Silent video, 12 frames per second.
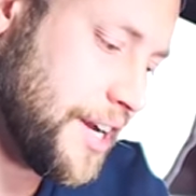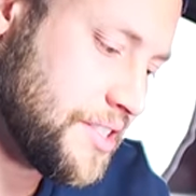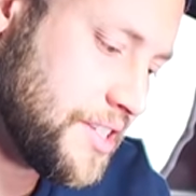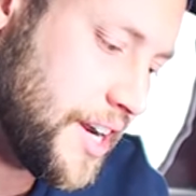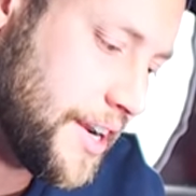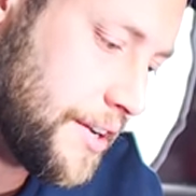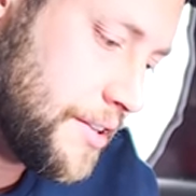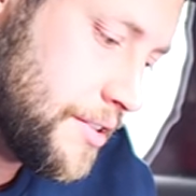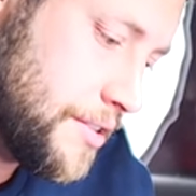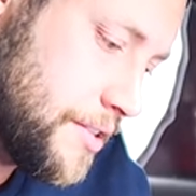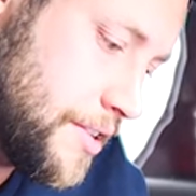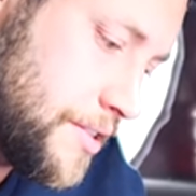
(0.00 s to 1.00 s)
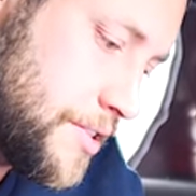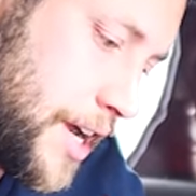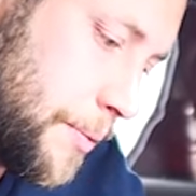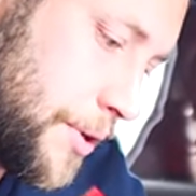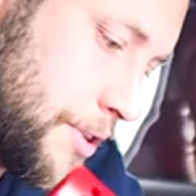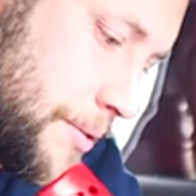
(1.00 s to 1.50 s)
outside. It's
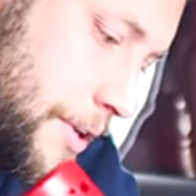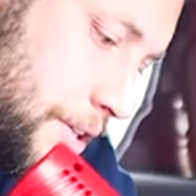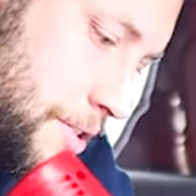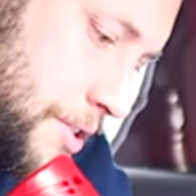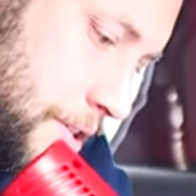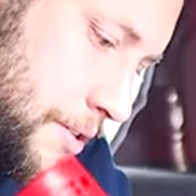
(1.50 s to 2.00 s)
not worth the risk.